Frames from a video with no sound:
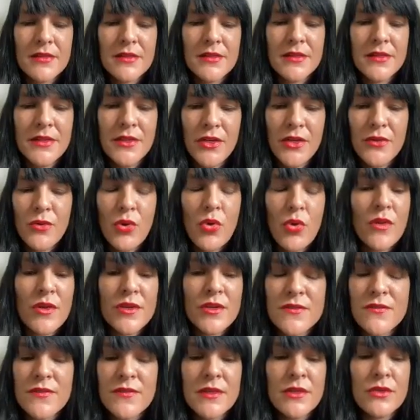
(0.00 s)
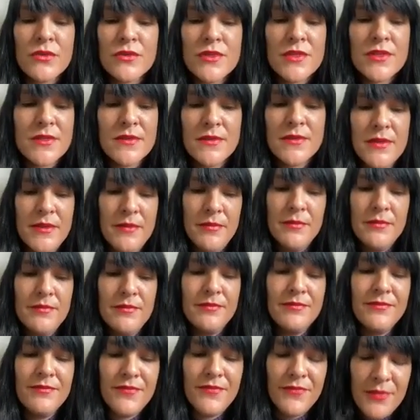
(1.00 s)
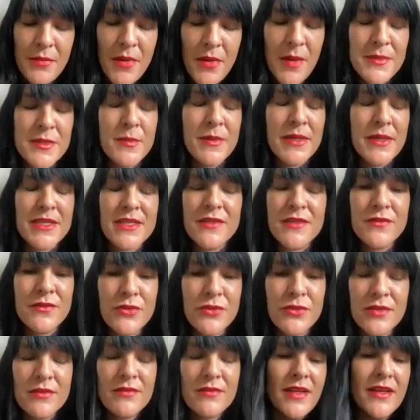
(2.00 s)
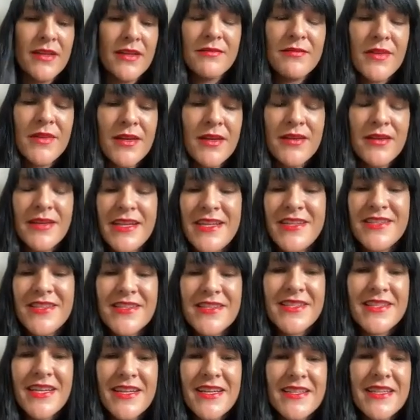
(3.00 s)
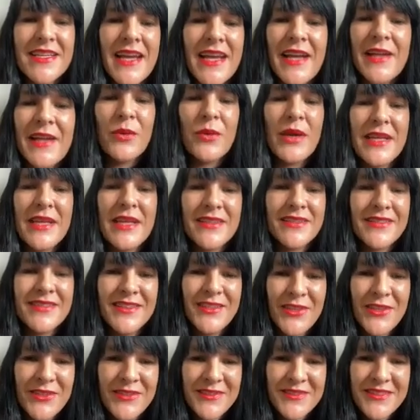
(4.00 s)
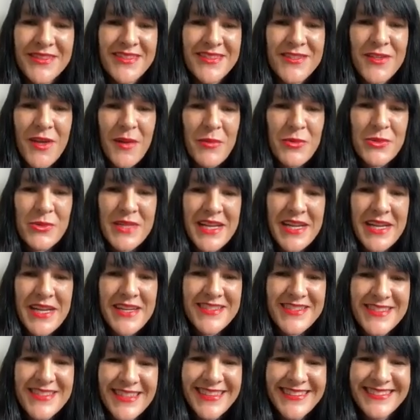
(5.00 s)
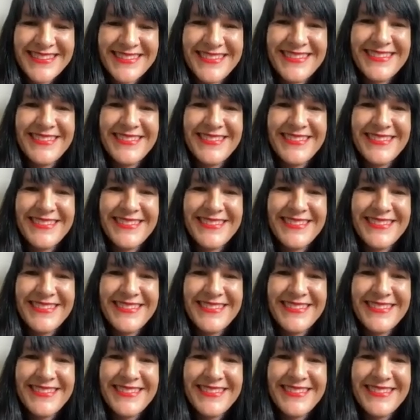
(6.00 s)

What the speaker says: you know, all those fields from my perspective are intersecting anyway, you know, simultaneously.